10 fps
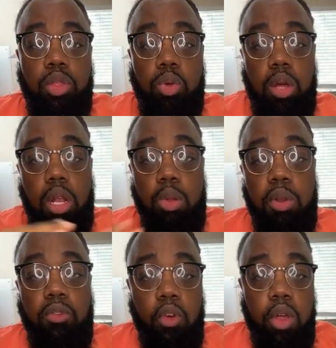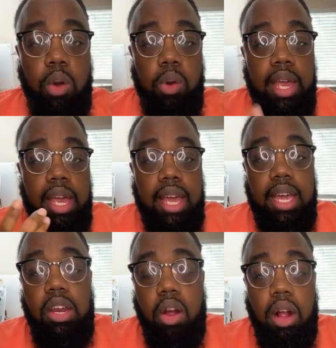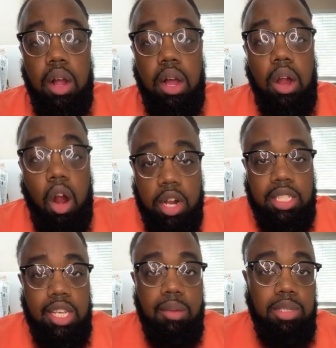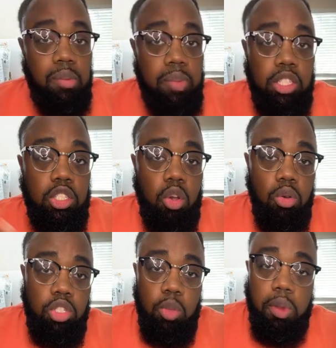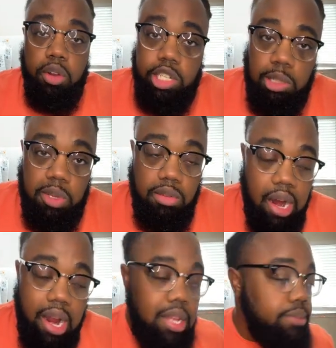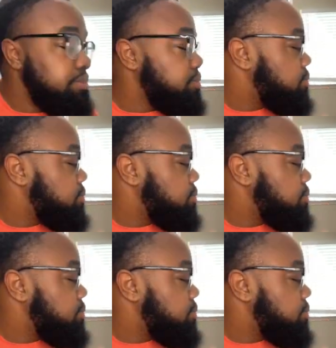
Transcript: through the aluminum foil and get our seams to be so super crispy, right?